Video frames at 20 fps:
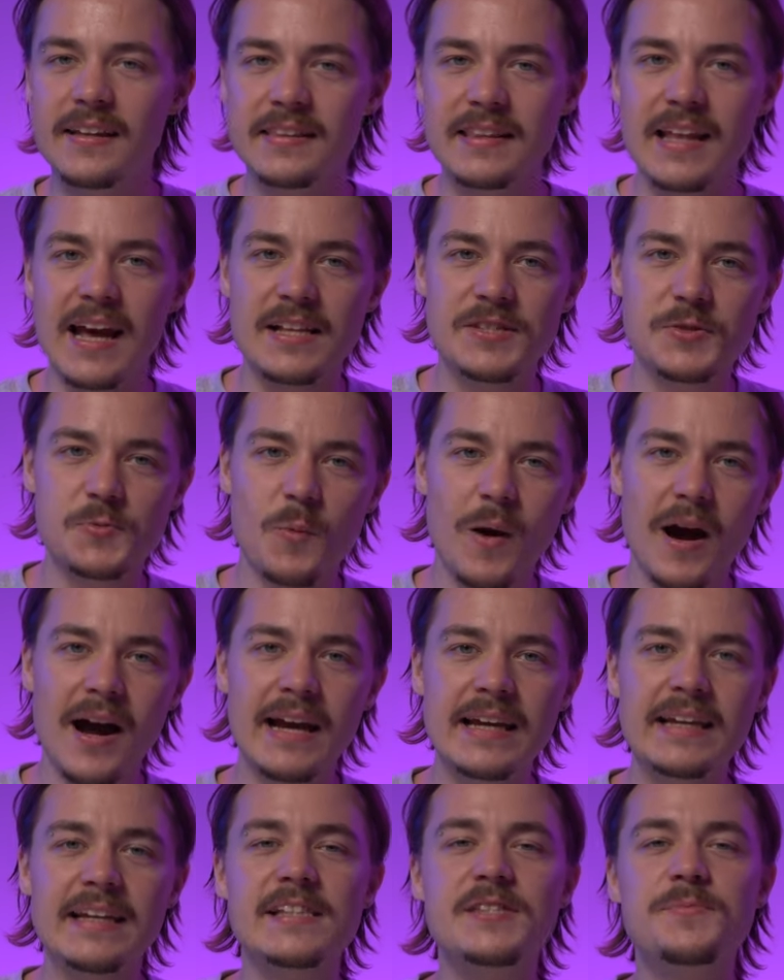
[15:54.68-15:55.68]
That's
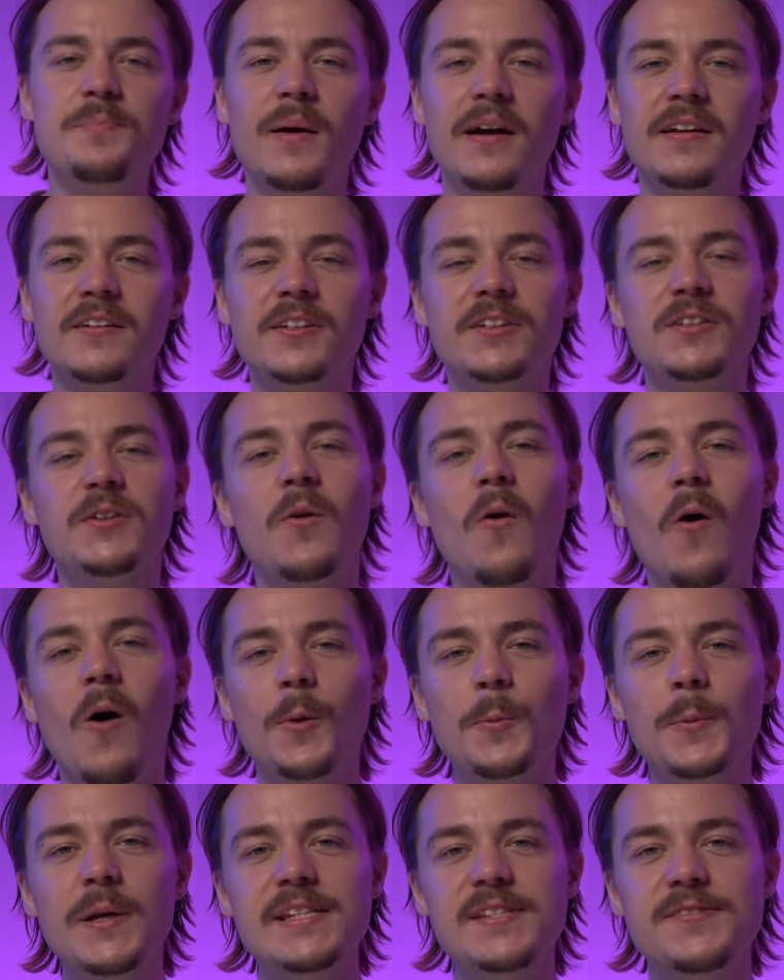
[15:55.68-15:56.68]
why it's better to
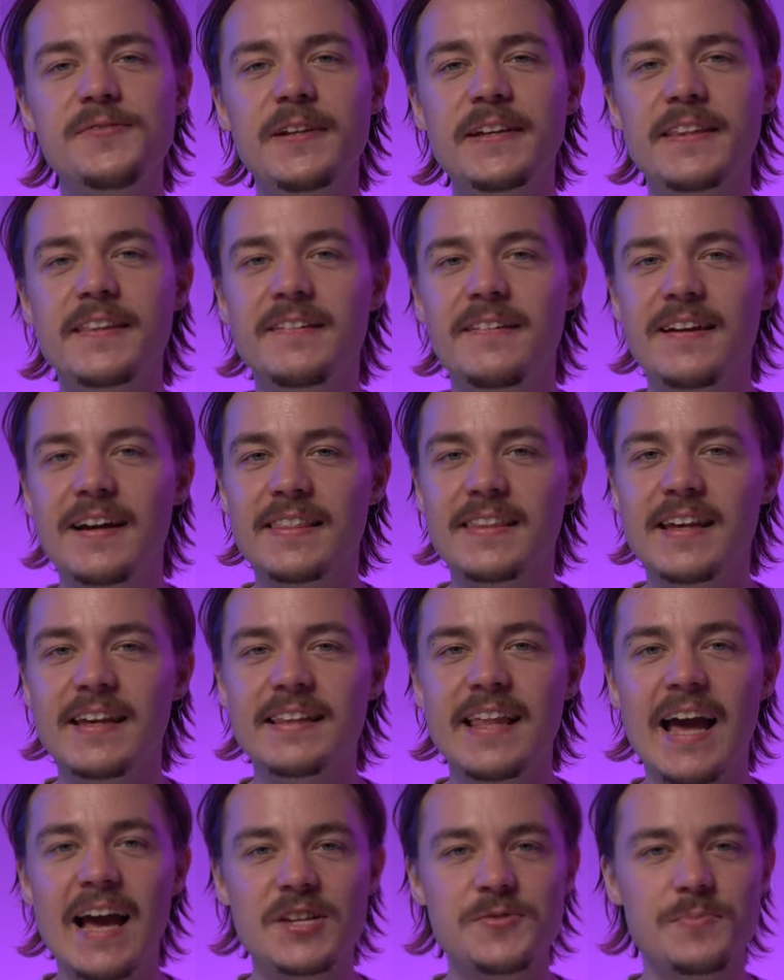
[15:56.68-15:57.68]
always redirect the
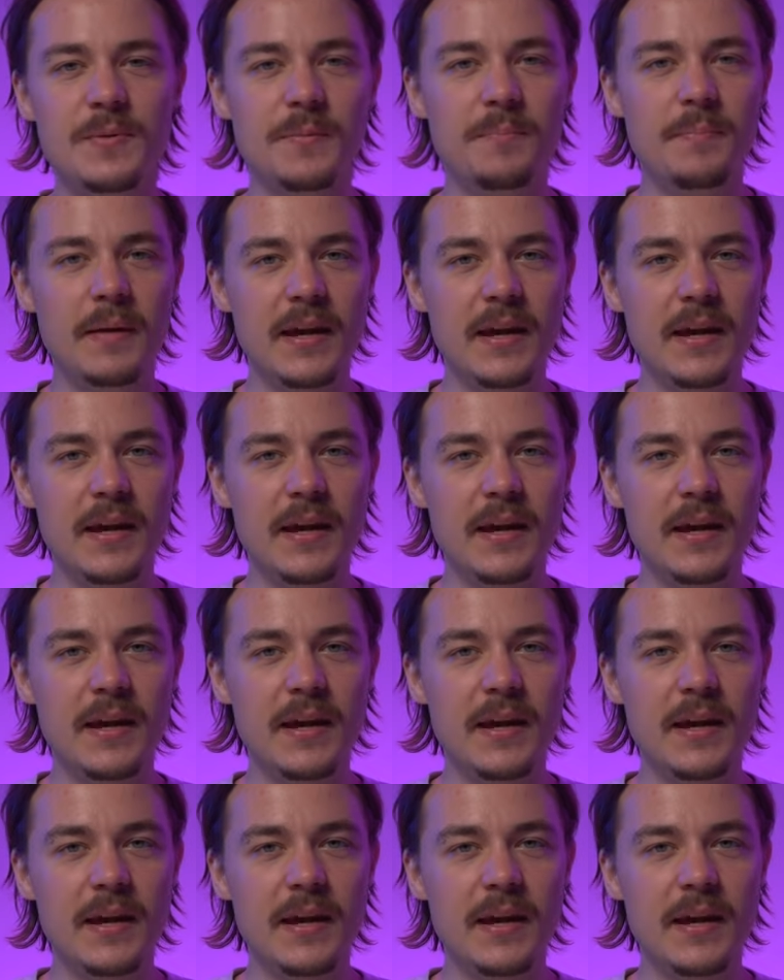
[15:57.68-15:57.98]
attachment